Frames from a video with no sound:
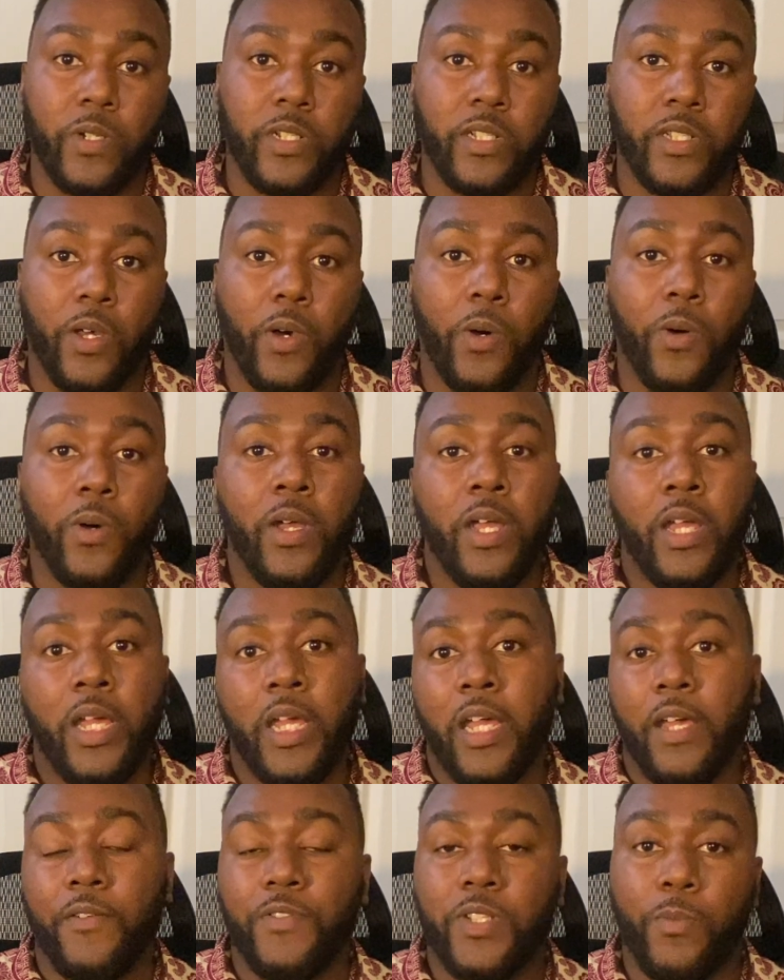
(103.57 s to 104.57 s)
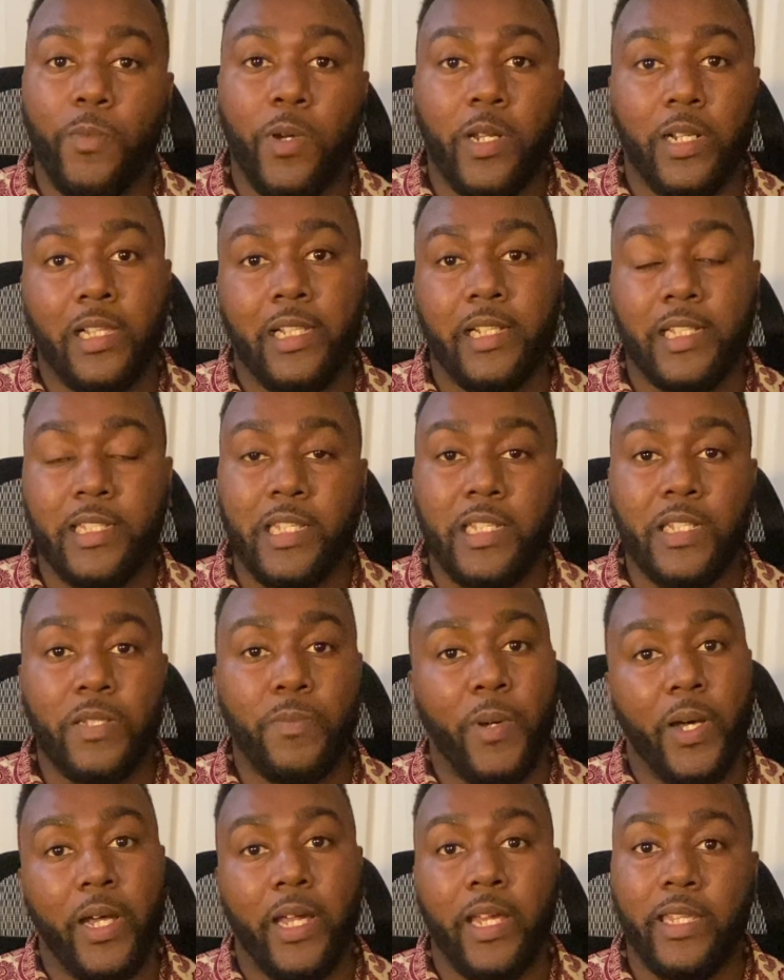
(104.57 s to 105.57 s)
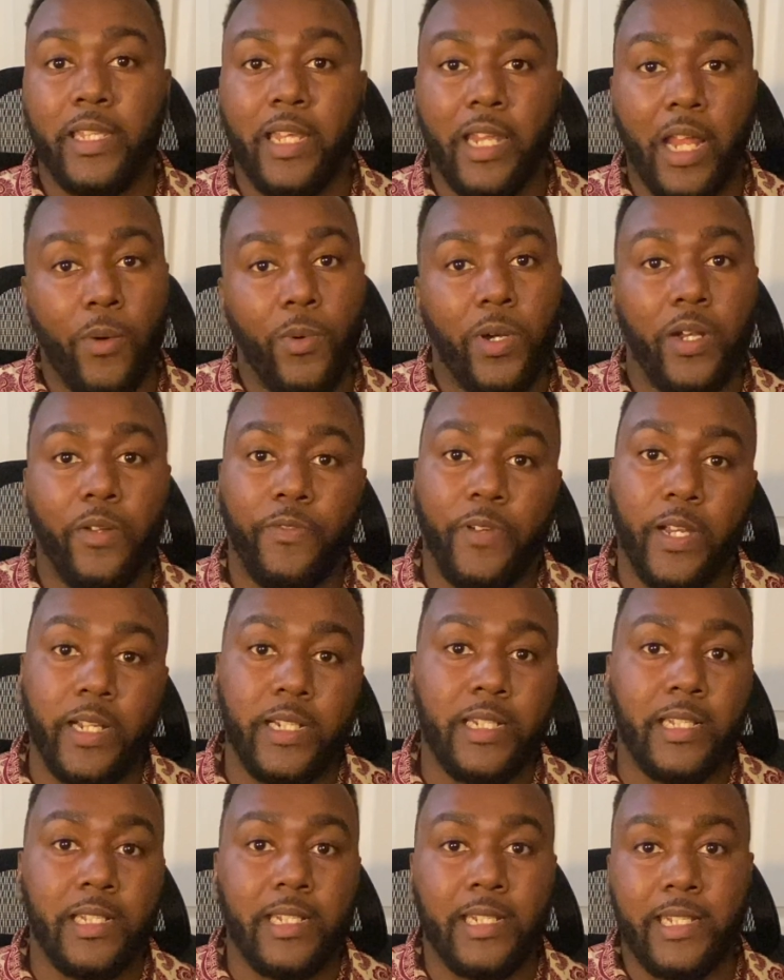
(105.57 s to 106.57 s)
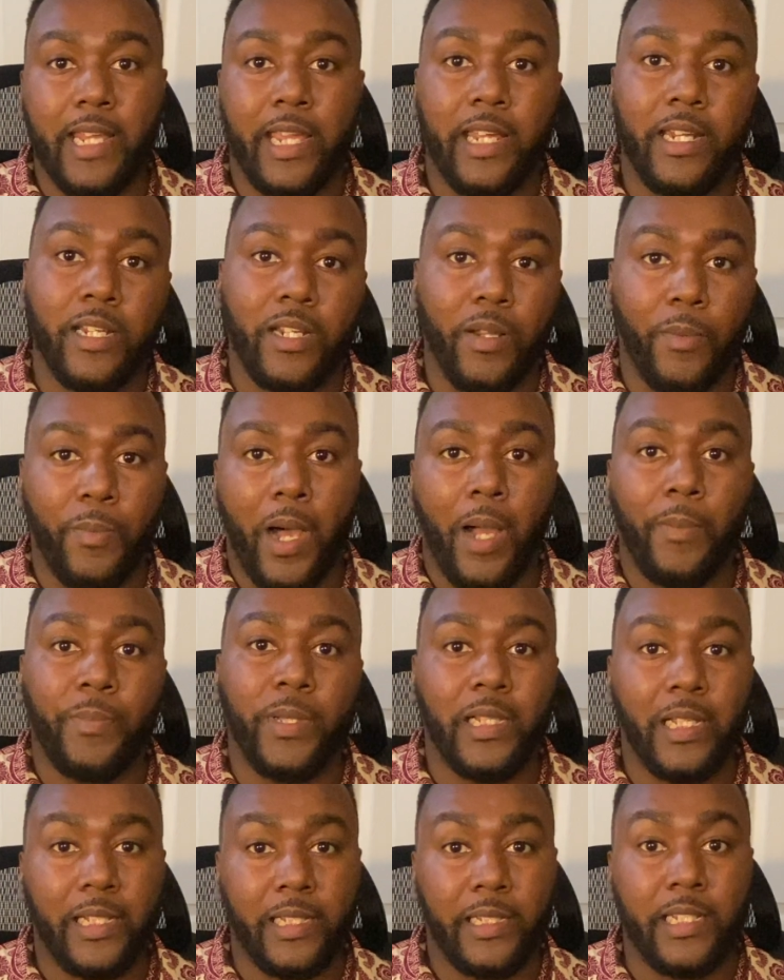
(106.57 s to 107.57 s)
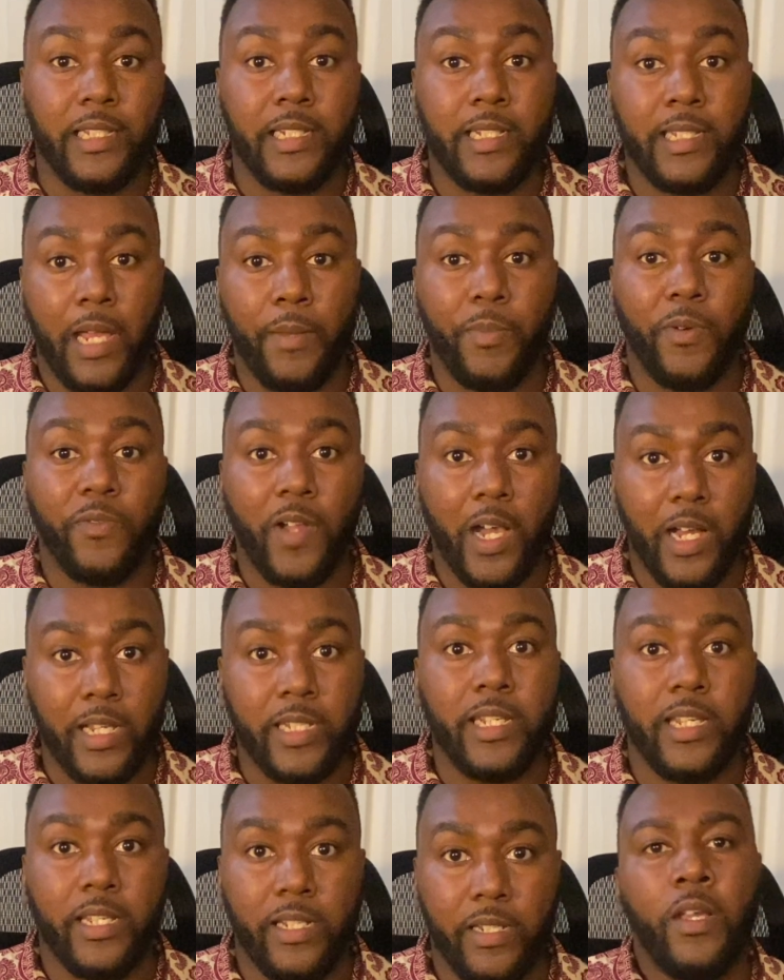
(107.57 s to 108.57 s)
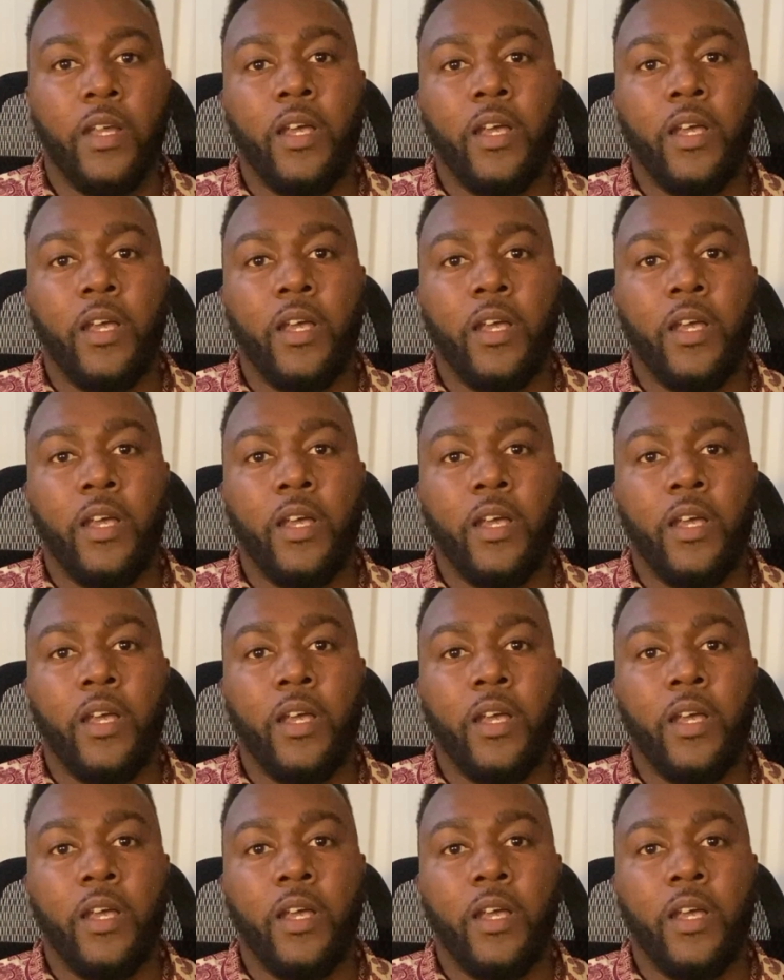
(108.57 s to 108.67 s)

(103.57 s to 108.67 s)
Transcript: So if someone clicks this button, then I want to fetch this data to populate this type of content.